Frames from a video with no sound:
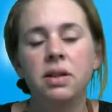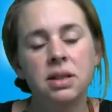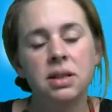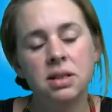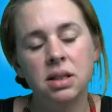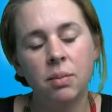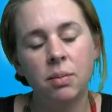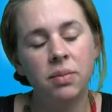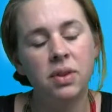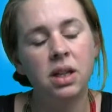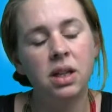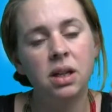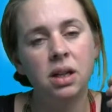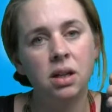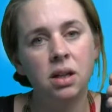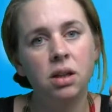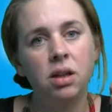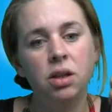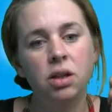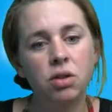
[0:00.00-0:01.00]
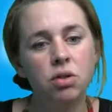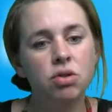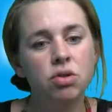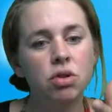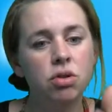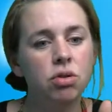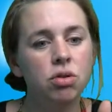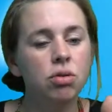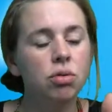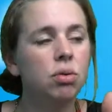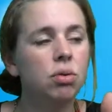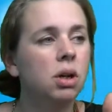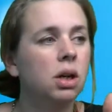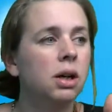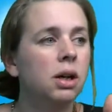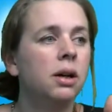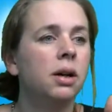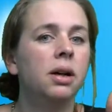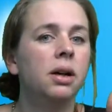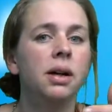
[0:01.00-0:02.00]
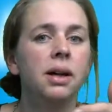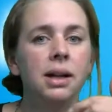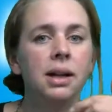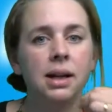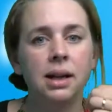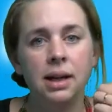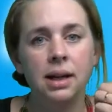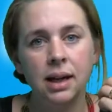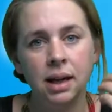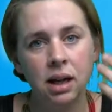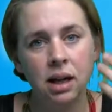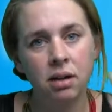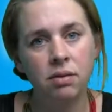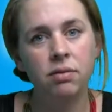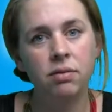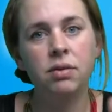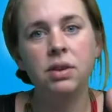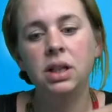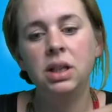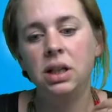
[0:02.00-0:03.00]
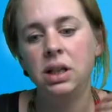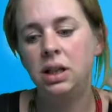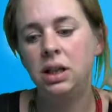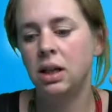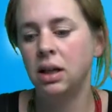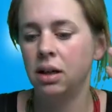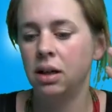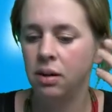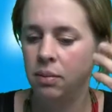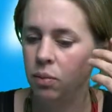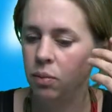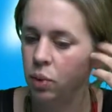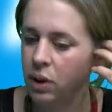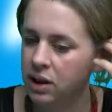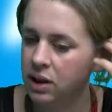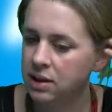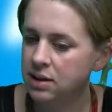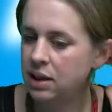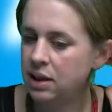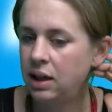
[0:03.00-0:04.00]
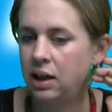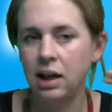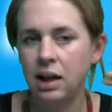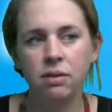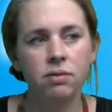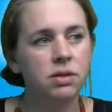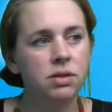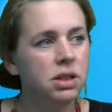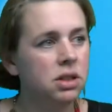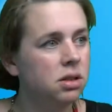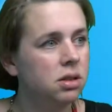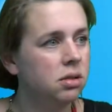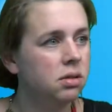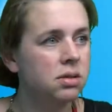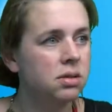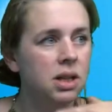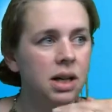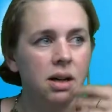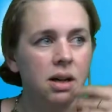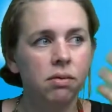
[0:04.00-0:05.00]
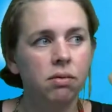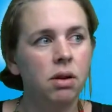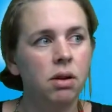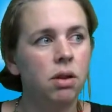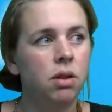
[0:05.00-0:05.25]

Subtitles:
something you do like every Wednesday, every Tuesday, every